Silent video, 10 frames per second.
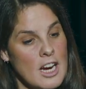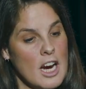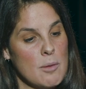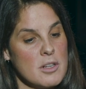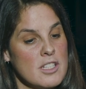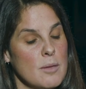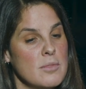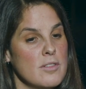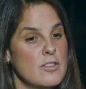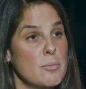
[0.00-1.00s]
I'm
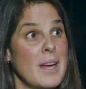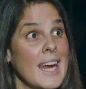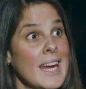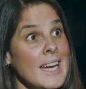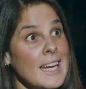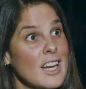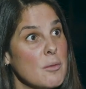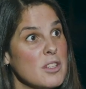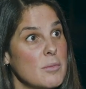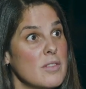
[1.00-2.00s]
receptive to pain. I'm
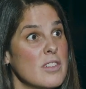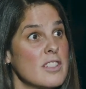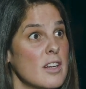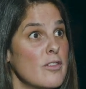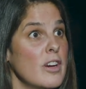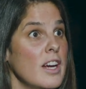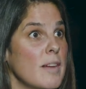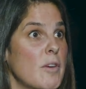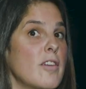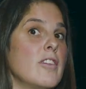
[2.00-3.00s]
receptive to suffering.
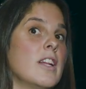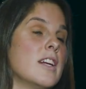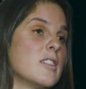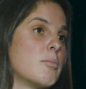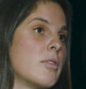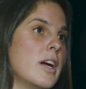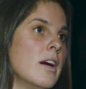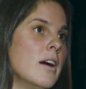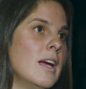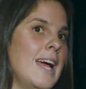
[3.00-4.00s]
I'm offering that as a prayer.